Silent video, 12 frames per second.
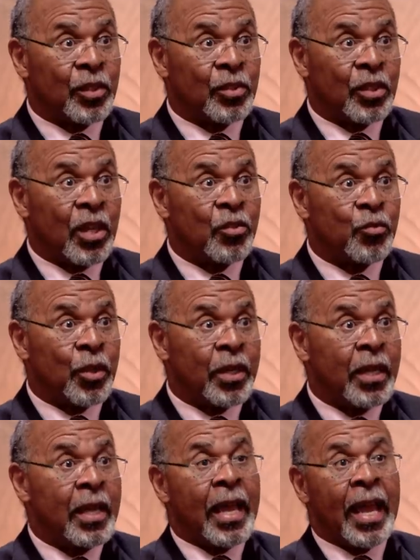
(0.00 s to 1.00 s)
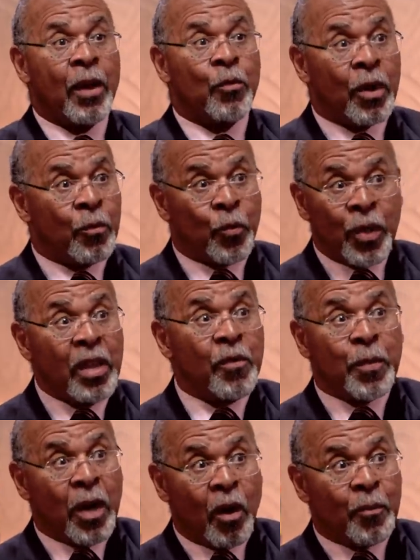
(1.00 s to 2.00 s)
this country, and what
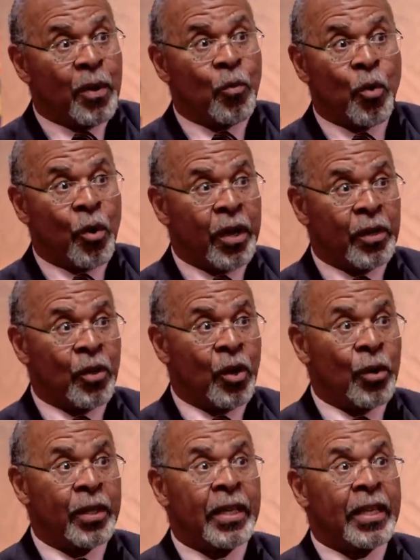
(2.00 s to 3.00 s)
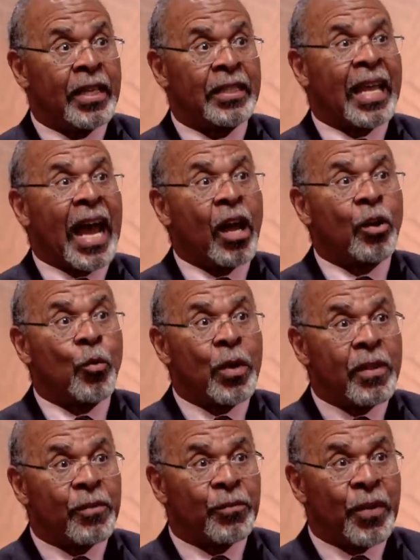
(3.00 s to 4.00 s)
we have been working on is how do
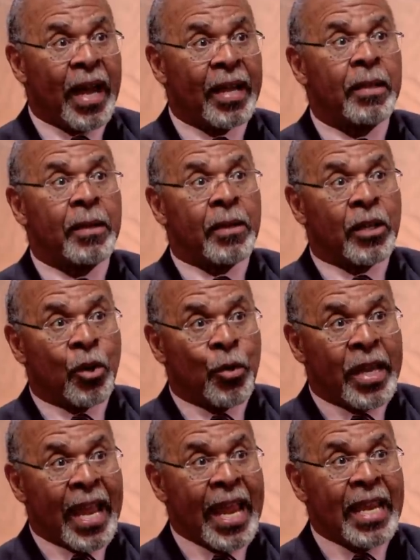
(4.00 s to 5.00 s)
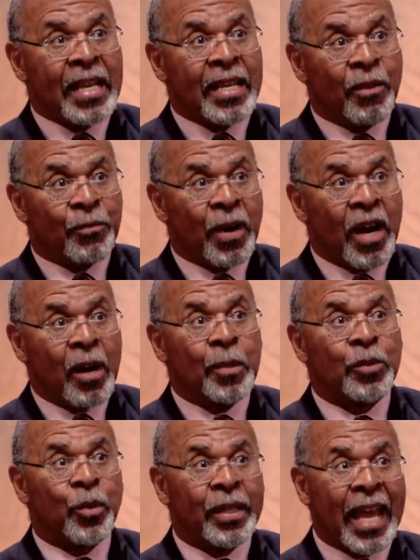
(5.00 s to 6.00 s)
we, in fact, create
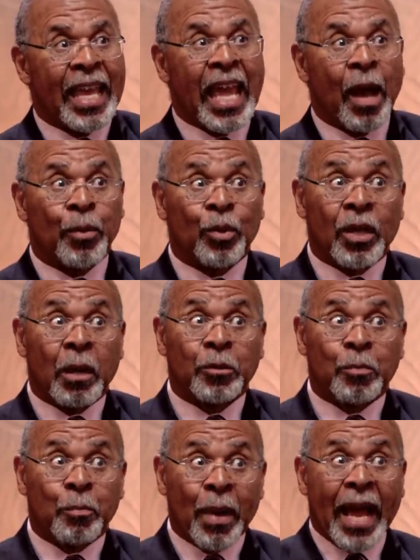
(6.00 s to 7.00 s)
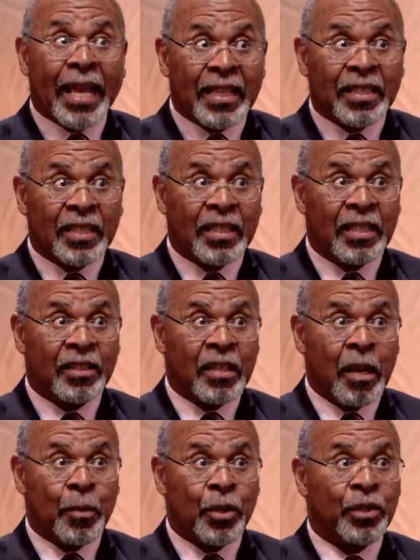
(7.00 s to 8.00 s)
environments where that capital comes back into these
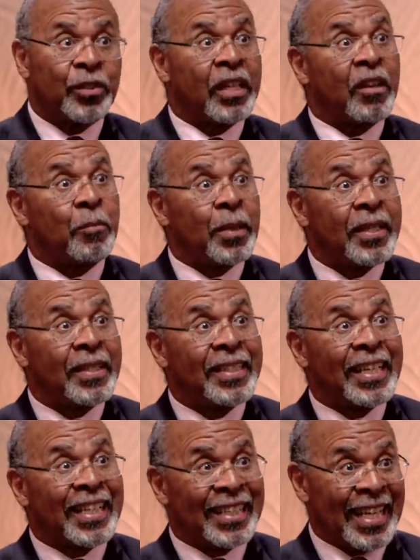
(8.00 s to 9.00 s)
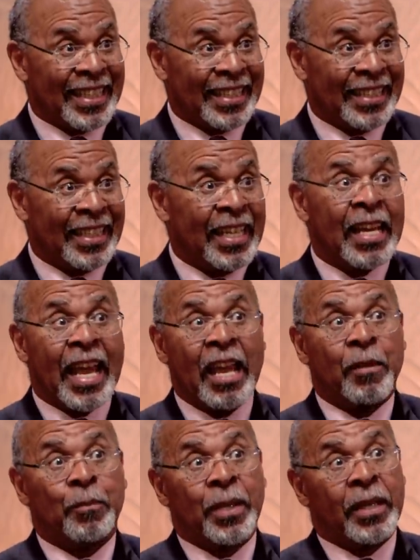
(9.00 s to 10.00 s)
neighborhoods that have been neglected
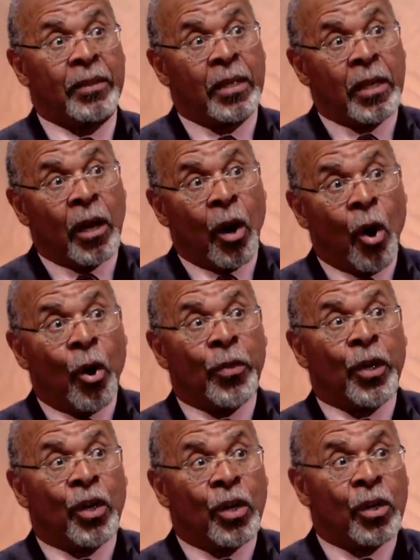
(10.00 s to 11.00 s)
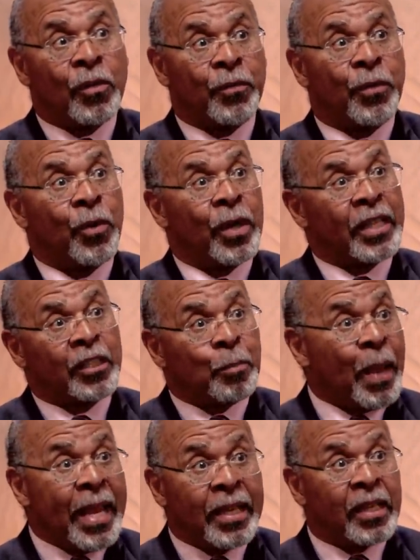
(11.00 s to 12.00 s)
and been on the hook for
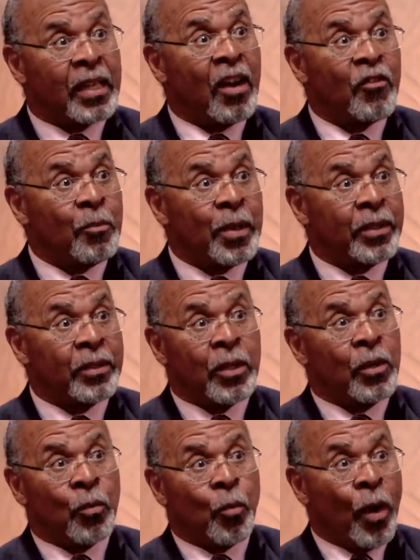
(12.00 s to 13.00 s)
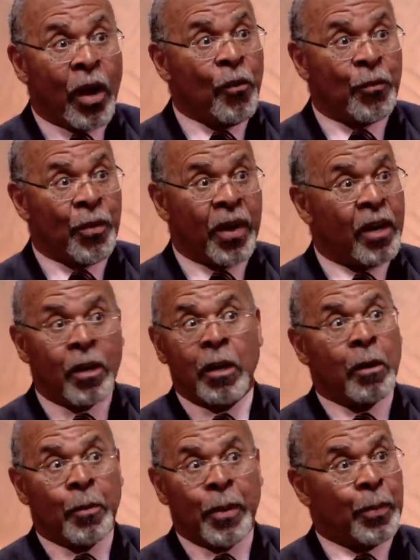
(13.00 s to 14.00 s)
expanded government welfare
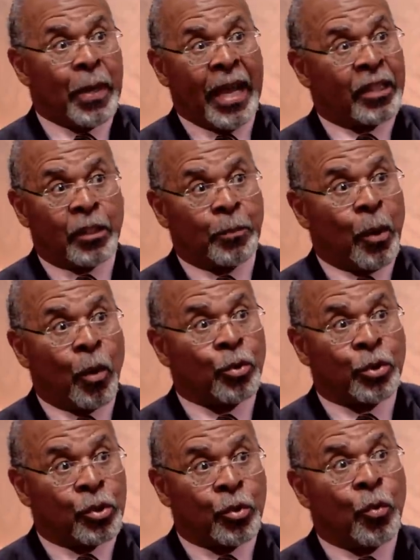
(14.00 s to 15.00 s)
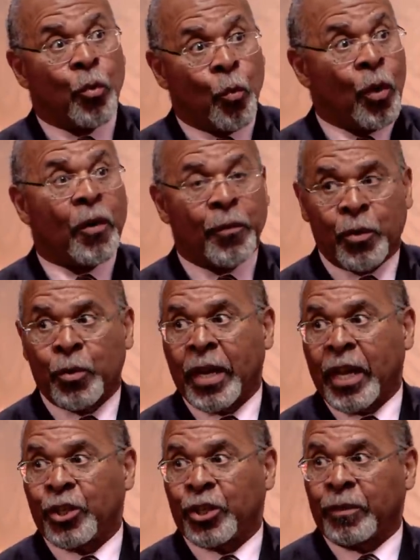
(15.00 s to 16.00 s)
as opposed to wealth
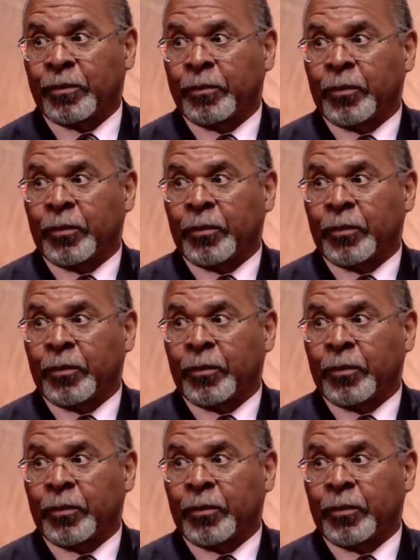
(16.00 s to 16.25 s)
creation.